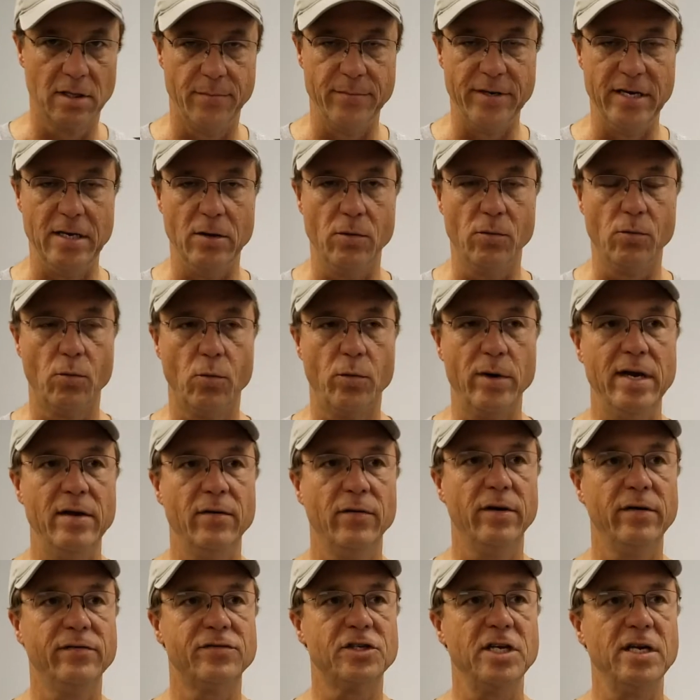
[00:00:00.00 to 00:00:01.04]
I mean,
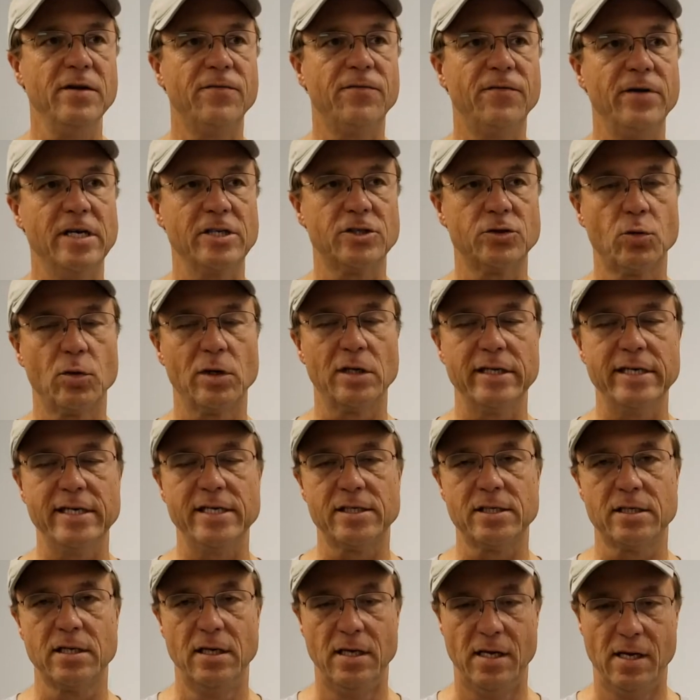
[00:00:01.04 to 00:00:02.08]
we've seen fish
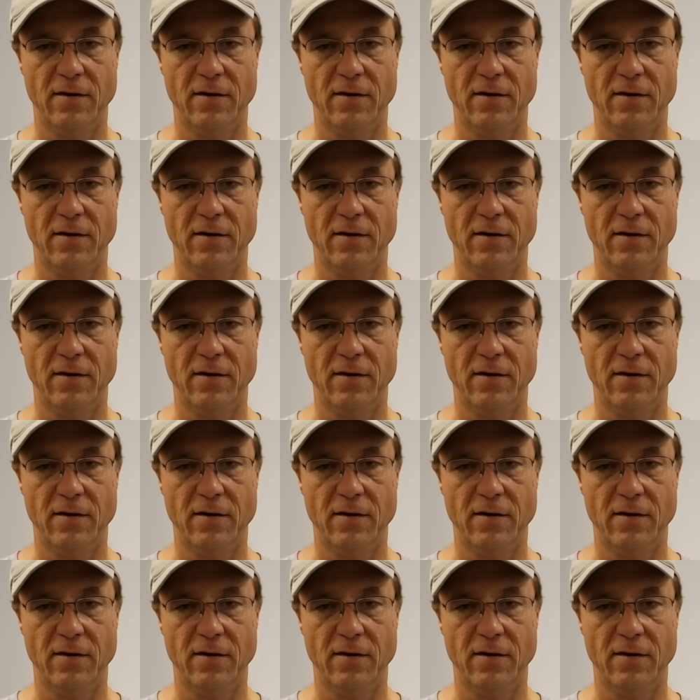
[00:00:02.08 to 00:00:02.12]
released